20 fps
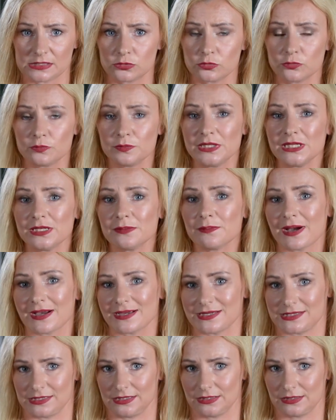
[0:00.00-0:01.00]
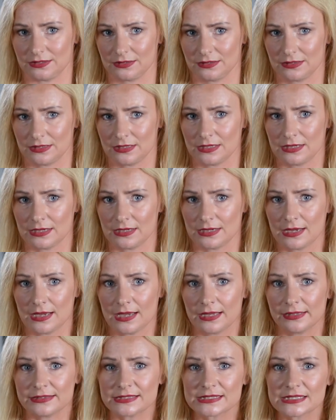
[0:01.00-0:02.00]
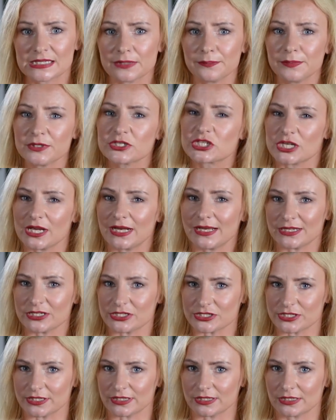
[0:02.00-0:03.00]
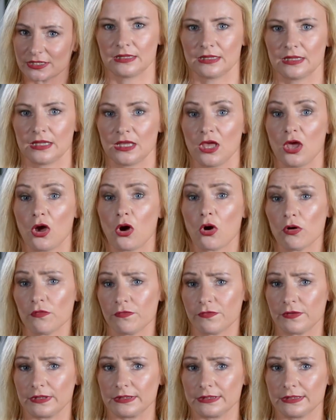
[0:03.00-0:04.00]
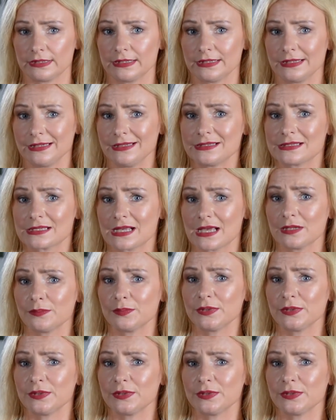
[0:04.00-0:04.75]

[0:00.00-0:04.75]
to minimize it. This can be challenging. Often, it can